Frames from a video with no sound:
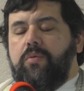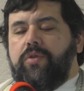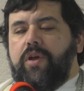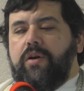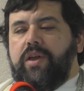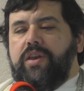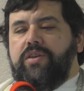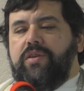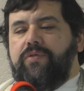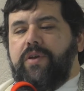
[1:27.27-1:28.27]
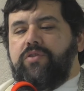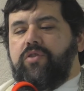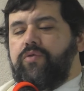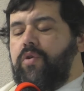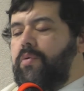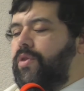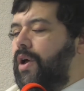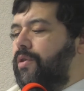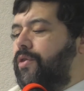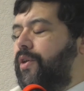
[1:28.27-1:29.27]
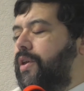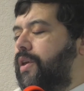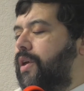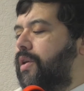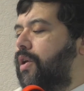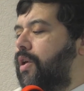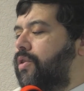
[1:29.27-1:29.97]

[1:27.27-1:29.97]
without getting defensive or without thinking